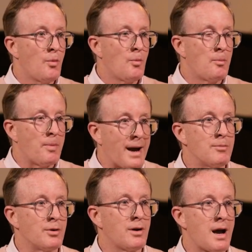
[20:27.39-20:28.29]

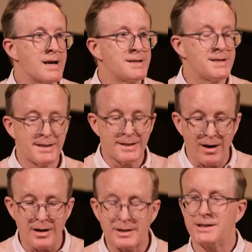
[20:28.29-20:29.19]
Bible has
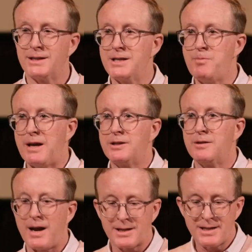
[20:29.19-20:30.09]
started to speak to me
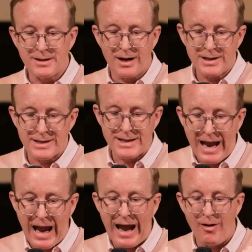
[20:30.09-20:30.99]
and started to
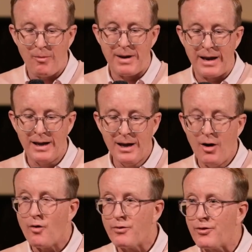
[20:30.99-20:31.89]
help me
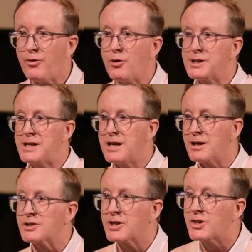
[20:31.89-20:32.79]
over 40
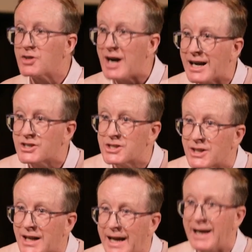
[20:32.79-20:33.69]
years
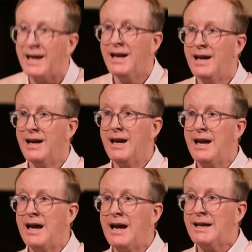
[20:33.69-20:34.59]
gradually
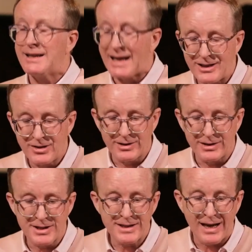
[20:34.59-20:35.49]
get to
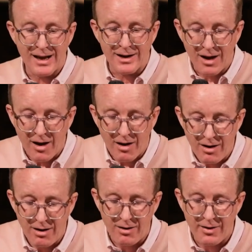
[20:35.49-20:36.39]
understand oh,
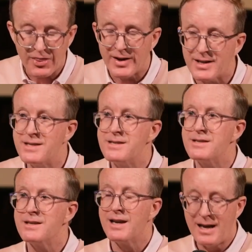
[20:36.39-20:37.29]
this
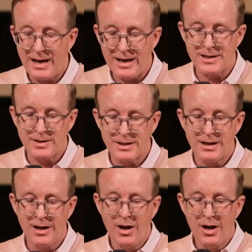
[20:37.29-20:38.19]
is
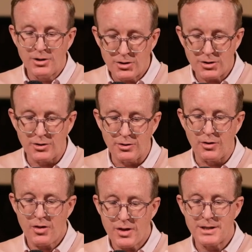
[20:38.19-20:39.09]
true.
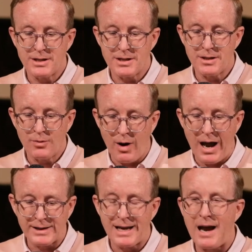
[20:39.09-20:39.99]
This is what had
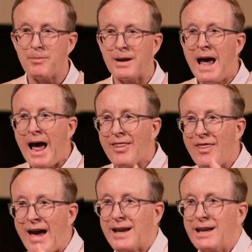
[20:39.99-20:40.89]
to happen. And
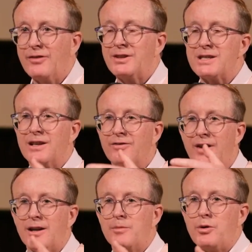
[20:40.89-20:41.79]
that gift is
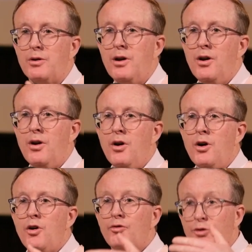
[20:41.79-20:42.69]
available
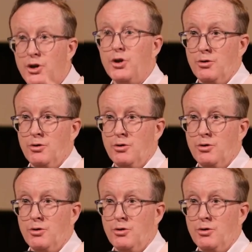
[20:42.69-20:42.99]
for you.